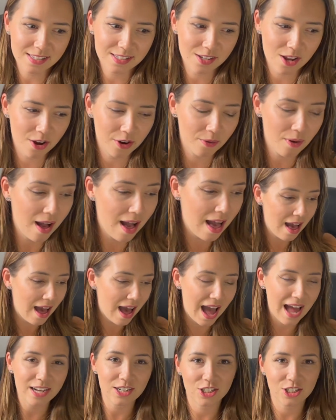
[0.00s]
So
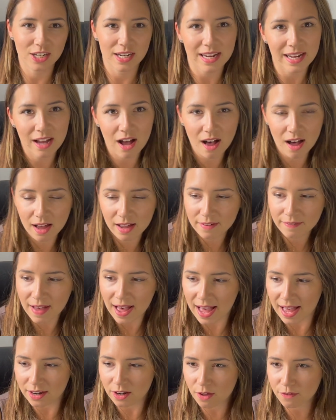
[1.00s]
actually, I've
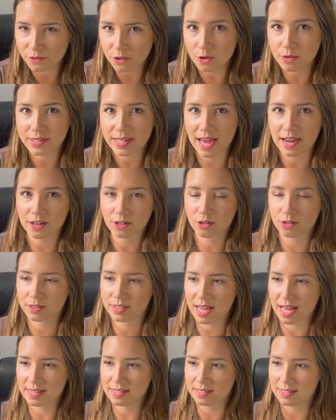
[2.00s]
had a few technical
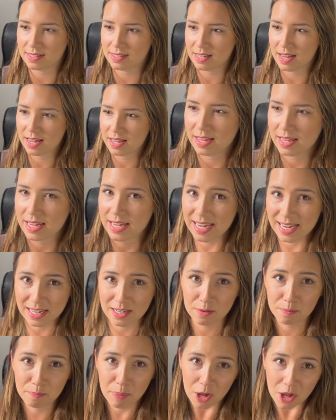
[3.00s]
tests
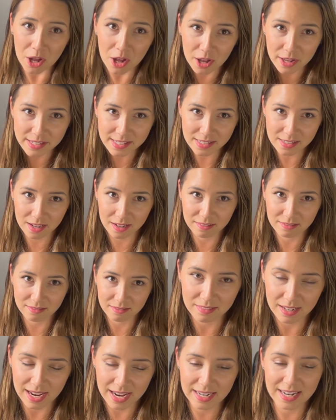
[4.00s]
in person,
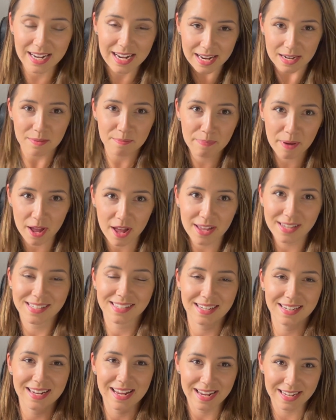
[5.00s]
in an
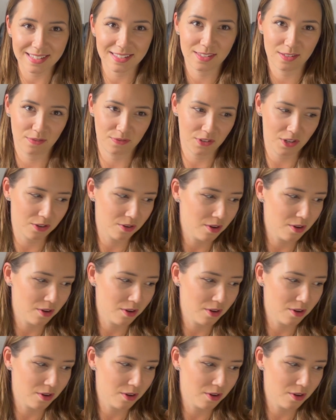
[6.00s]
in-person interview,